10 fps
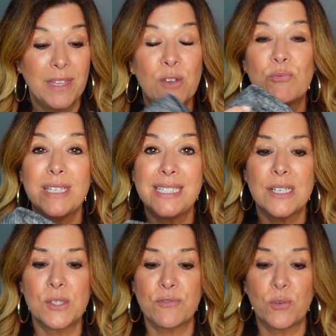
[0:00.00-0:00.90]
It
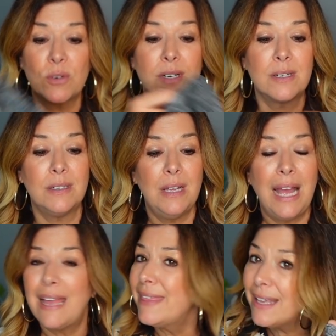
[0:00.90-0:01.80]
retails for,
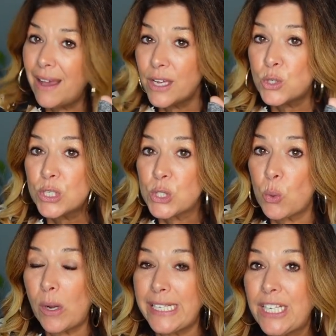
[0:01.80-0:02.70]
I think, one hundred
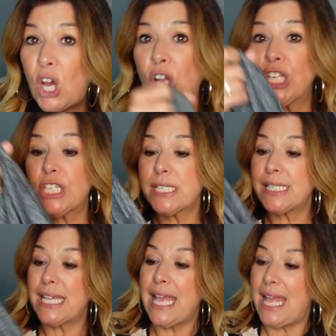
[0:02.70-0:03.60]
twenty dollars,